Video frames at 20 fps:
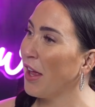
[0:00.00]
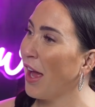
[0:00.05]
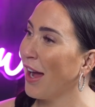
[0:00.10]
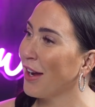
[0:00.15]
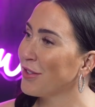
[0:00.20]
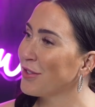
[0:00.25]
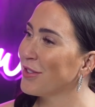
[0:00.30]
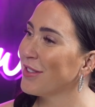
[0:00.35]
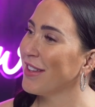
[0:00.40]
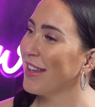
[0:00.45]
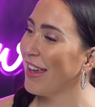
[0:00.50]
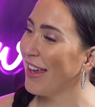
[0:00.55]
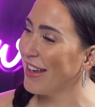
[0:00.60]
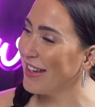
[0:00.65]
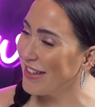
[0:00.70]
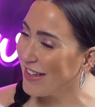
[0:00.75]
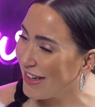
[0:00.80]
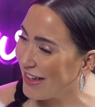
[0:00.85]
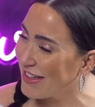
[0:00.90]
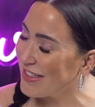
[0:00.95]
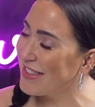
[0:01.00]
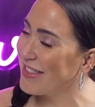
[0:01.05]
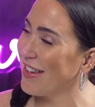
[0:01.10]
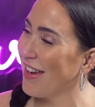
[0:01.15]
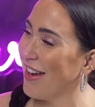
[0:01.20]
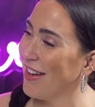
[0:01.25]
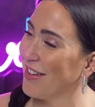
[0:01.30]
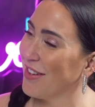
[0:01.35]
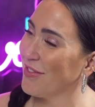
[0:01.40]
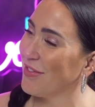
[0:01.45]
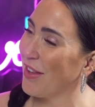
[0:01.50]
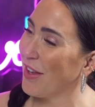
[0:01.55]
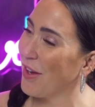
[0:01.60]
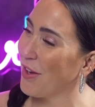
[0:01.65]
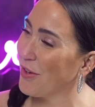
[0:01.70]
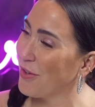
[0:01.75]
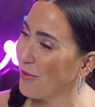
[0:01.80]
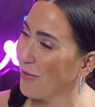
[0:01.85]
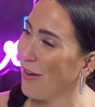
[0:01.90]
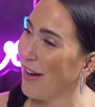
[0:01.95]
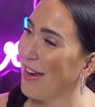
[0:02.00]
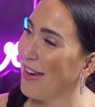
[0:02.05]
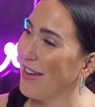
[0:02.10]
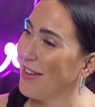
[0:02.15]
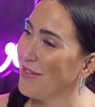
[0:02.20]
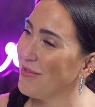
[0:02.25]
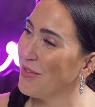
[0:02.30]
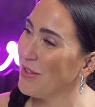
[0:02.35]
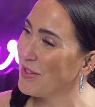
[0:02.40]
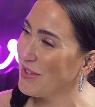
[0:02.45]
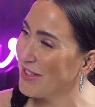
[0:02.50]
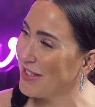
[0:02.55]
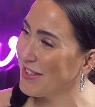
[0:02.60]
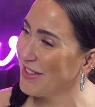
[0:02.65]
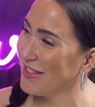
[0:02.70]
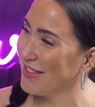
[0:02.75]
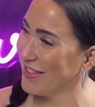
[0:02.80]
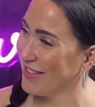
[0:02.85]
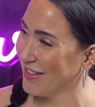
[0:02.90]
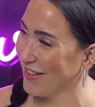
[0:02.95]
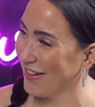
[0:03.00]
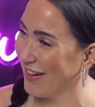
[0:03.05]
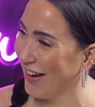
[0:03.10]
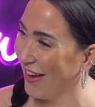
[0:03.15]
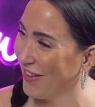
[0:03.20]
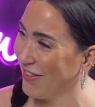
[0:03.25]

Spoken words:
actually, it is kind of like a great musician shirt, I